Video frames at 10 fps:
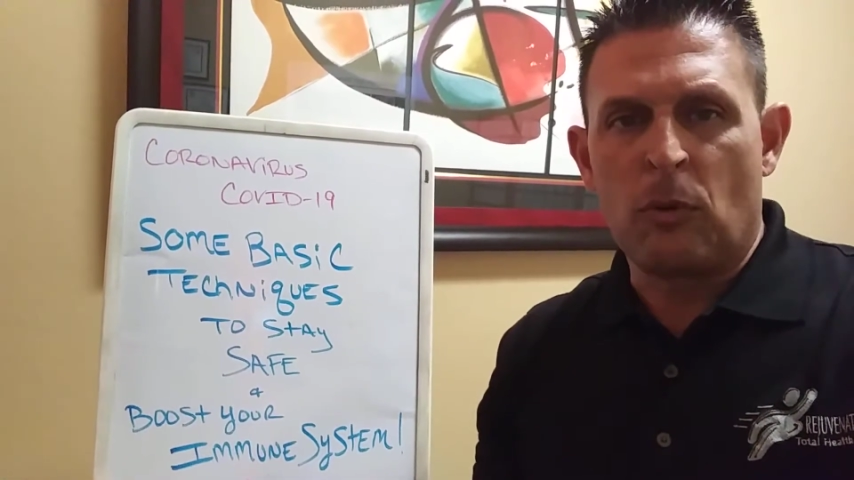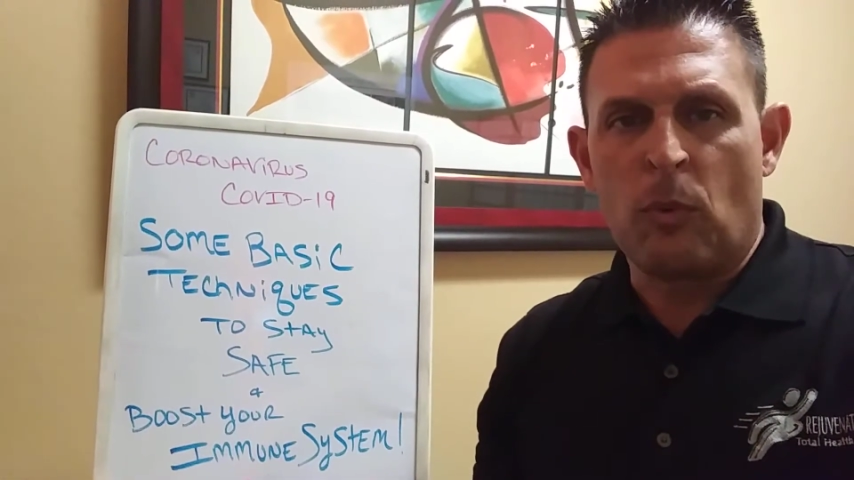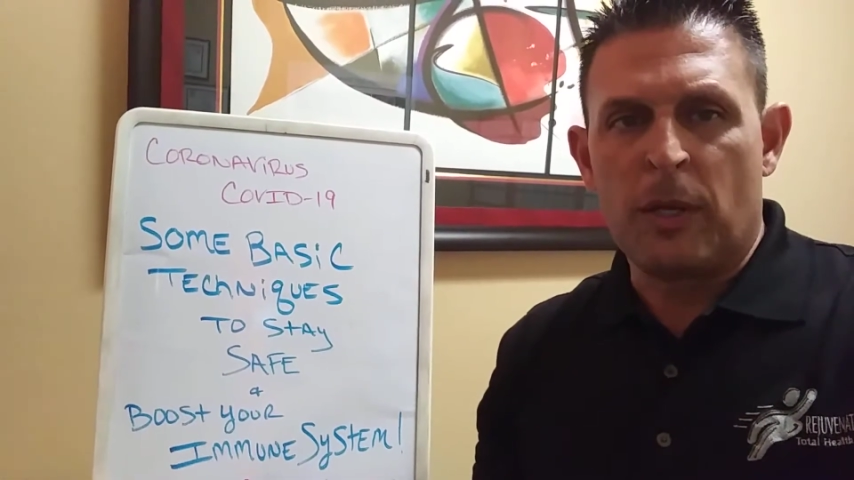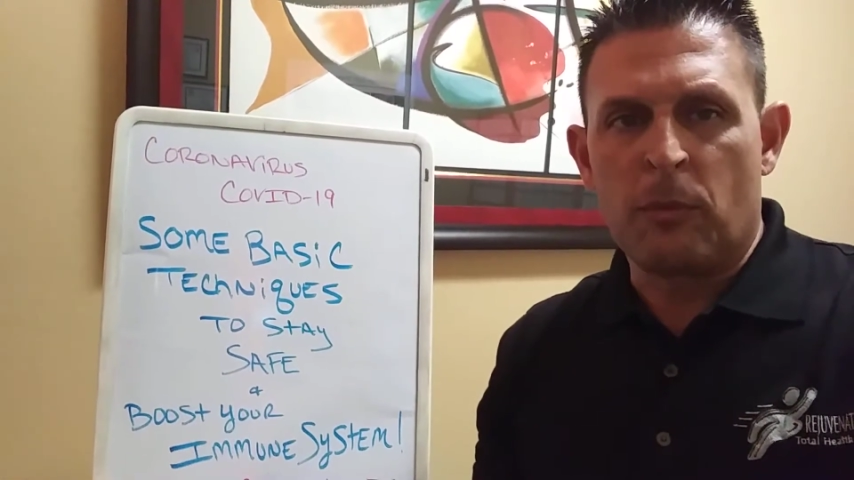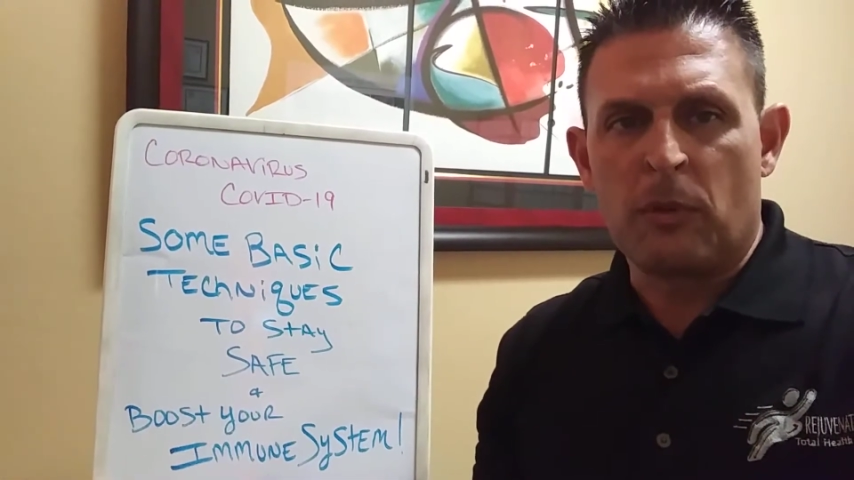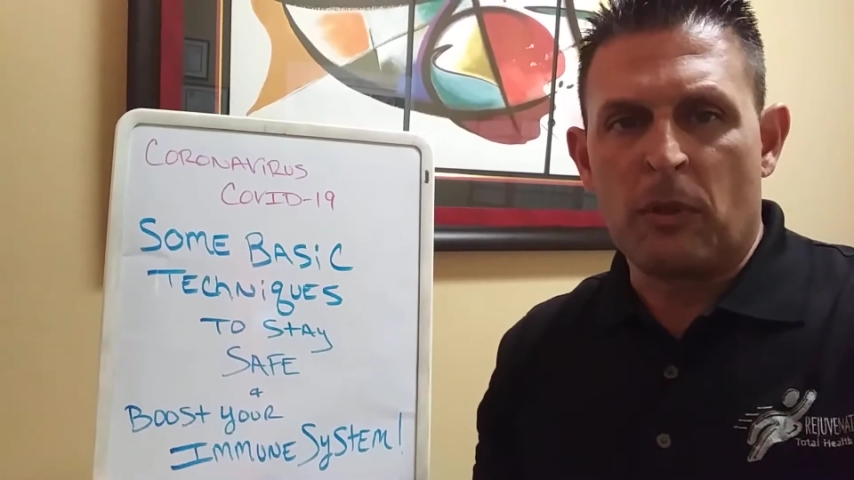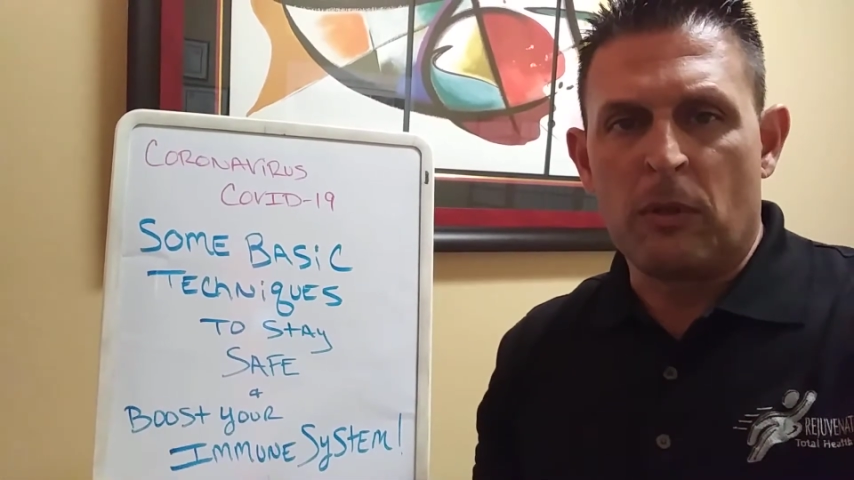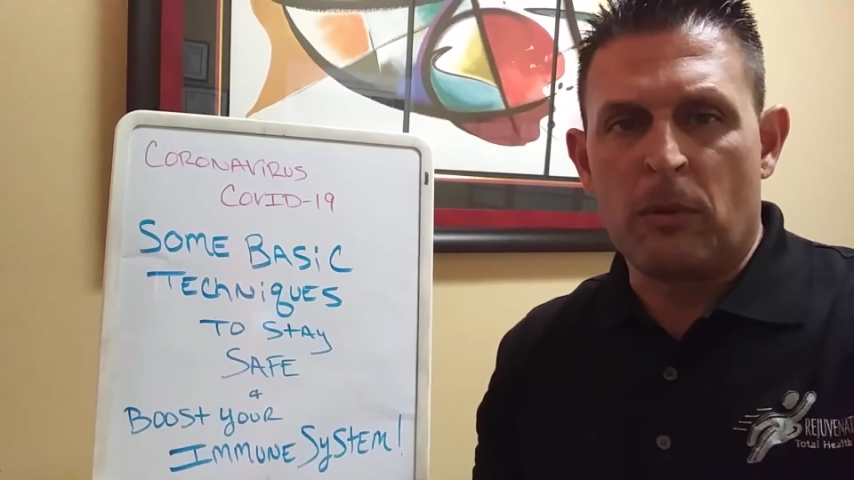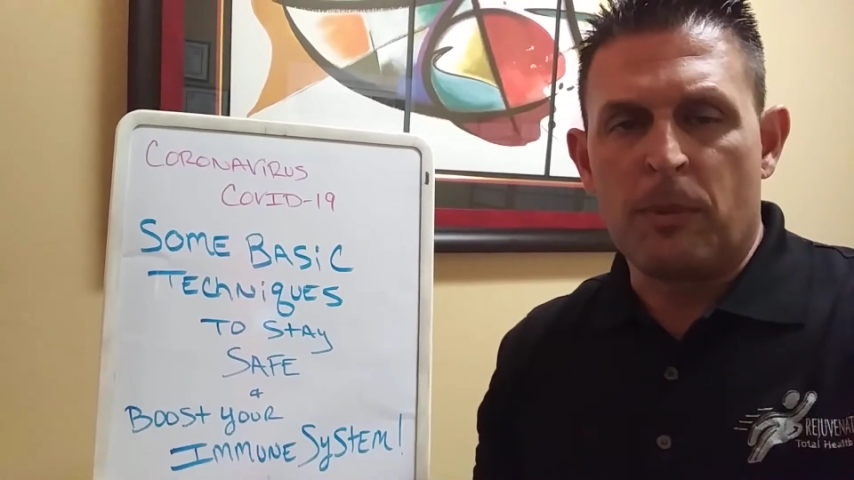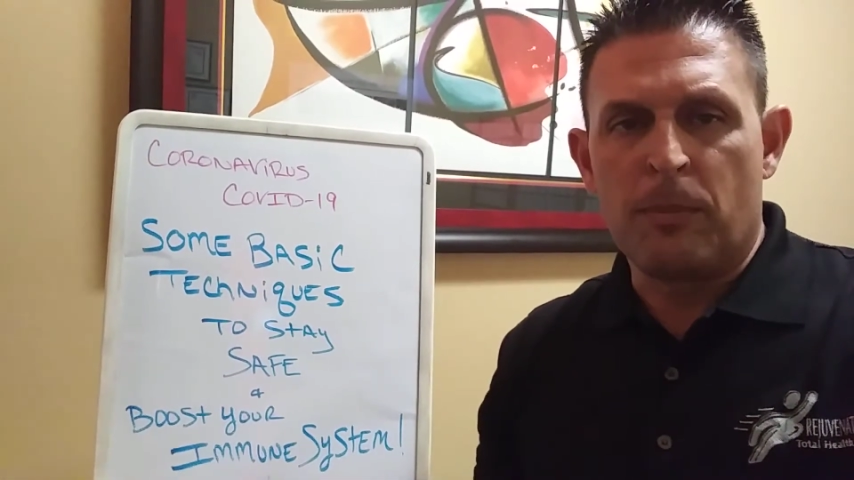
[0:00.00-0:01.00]
one with a
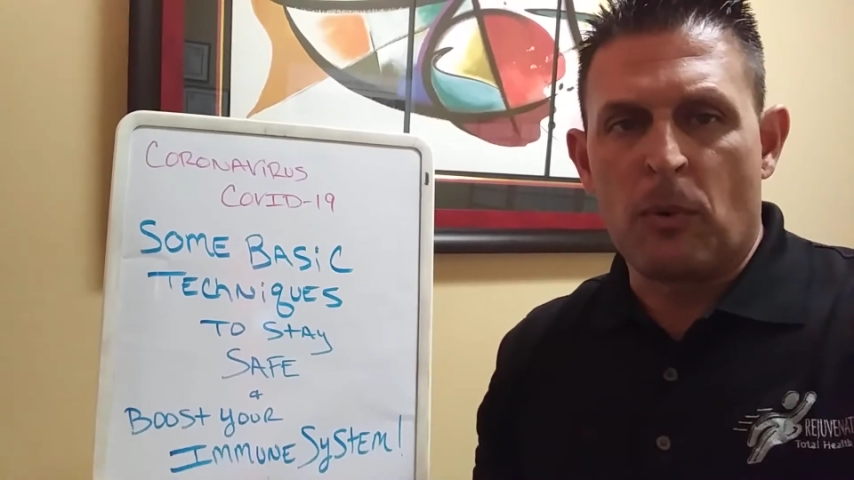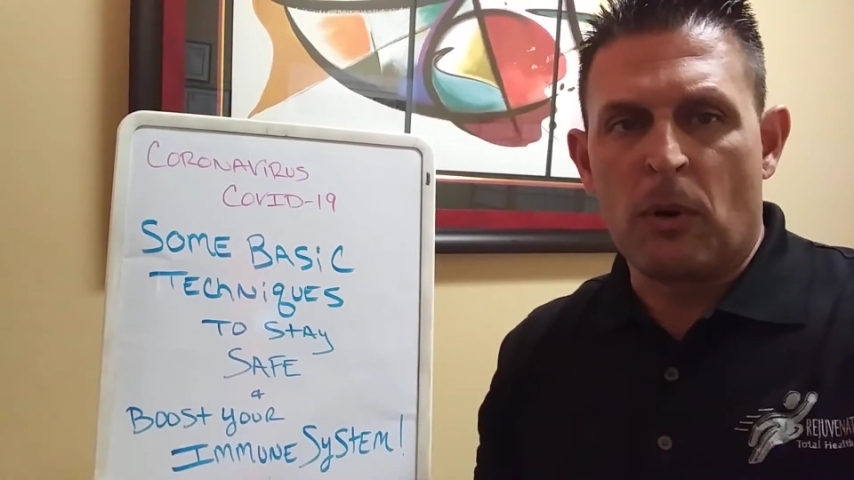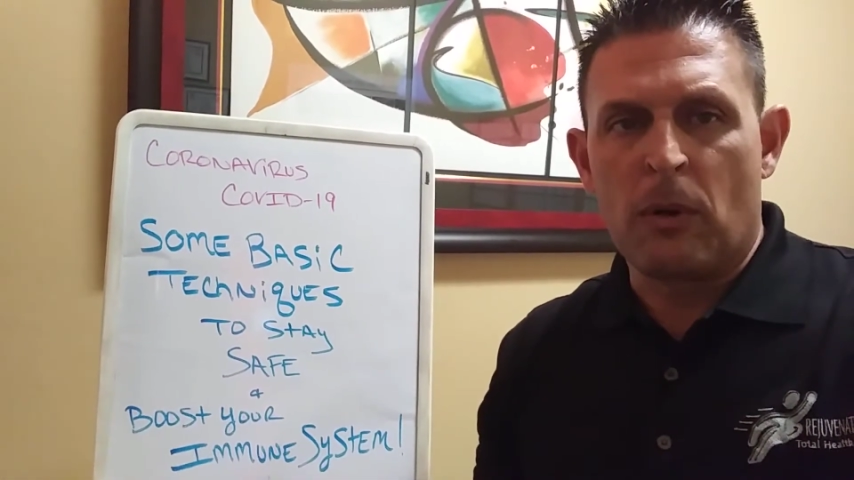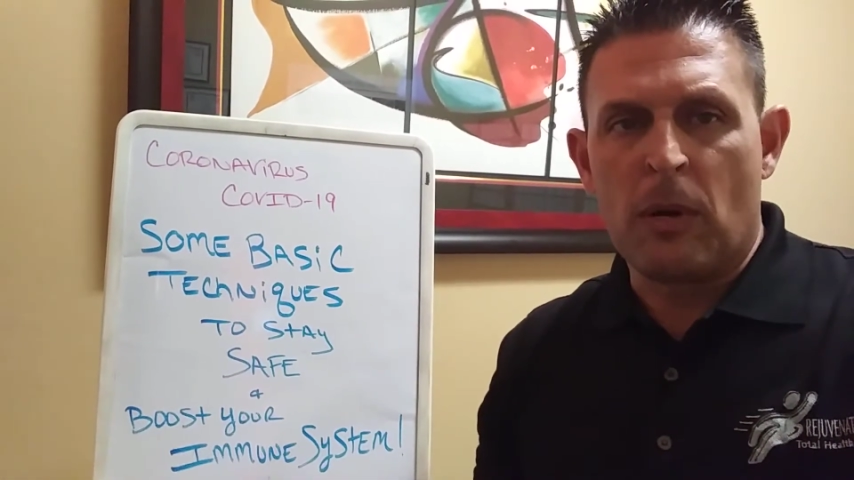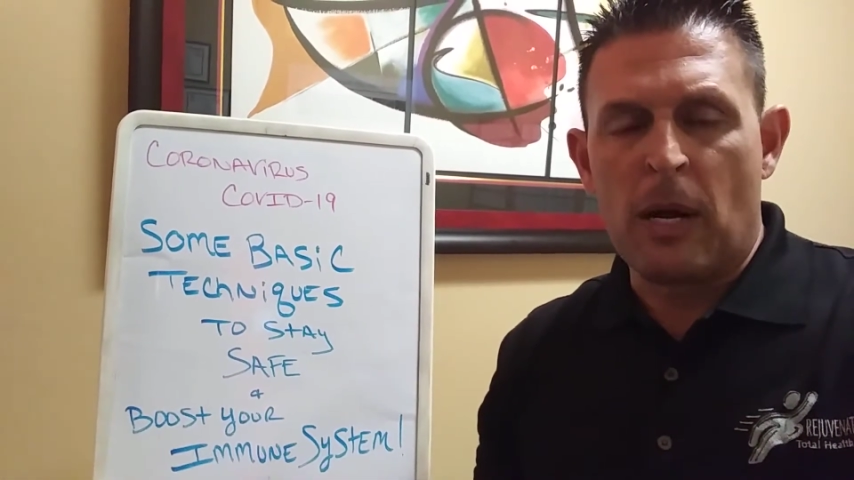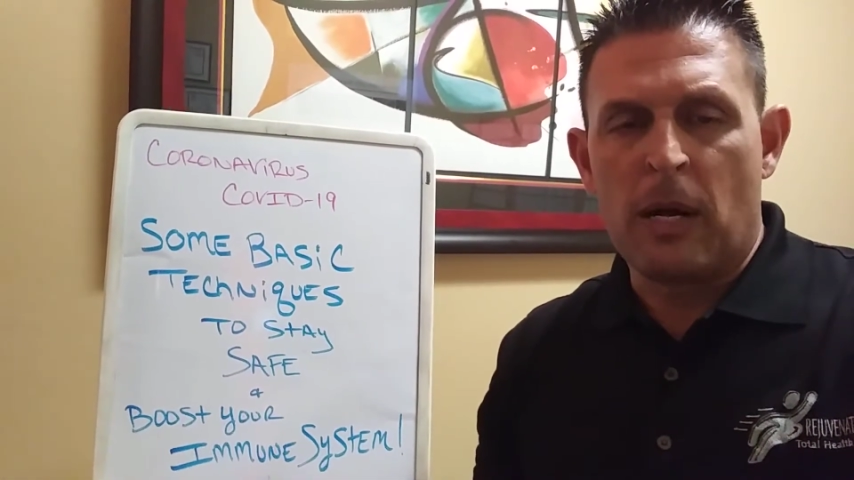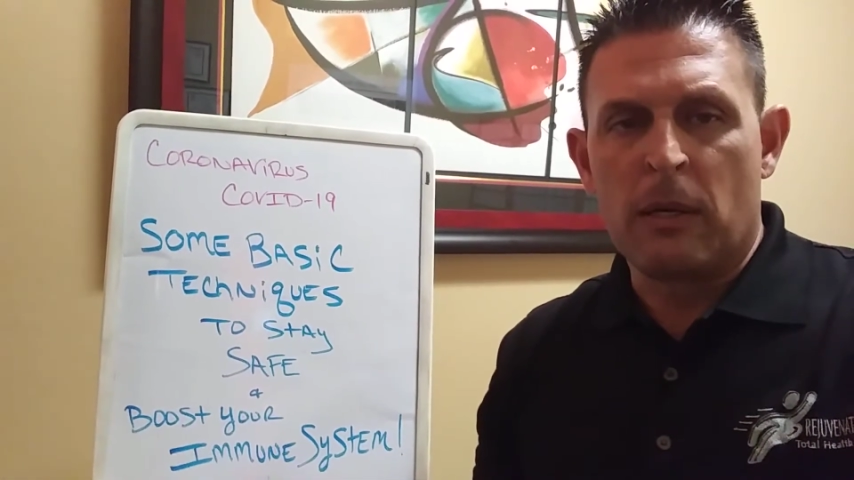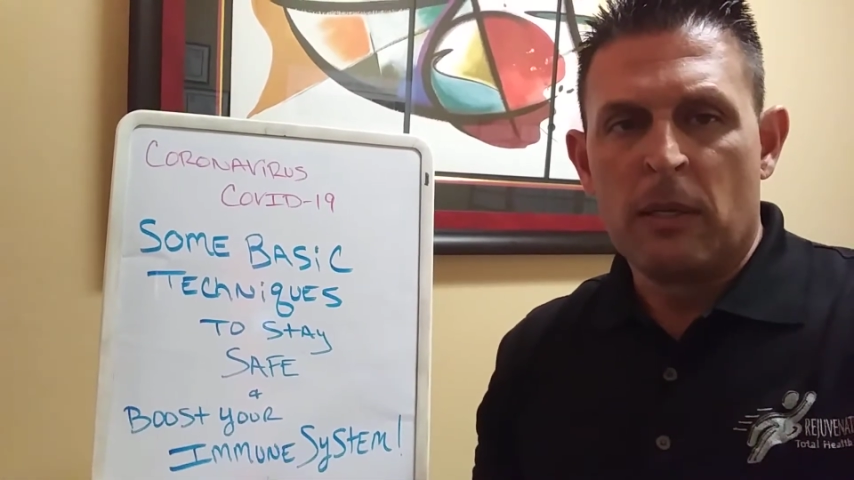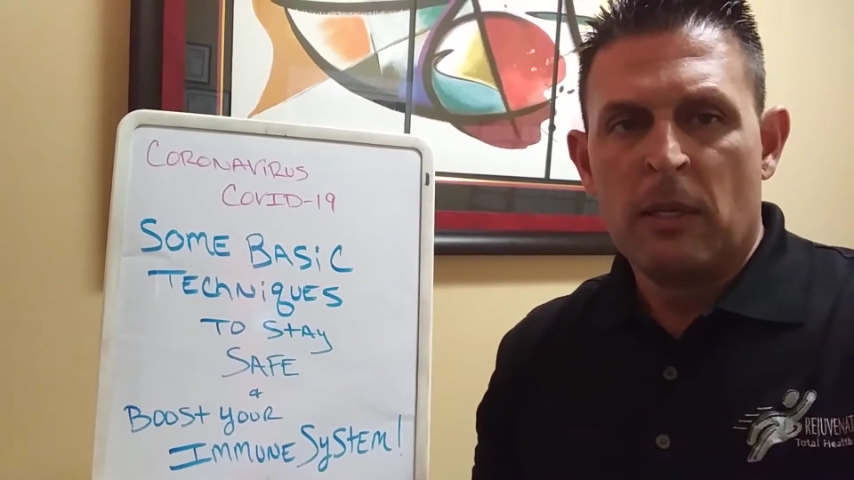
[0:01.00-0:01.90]
little bit more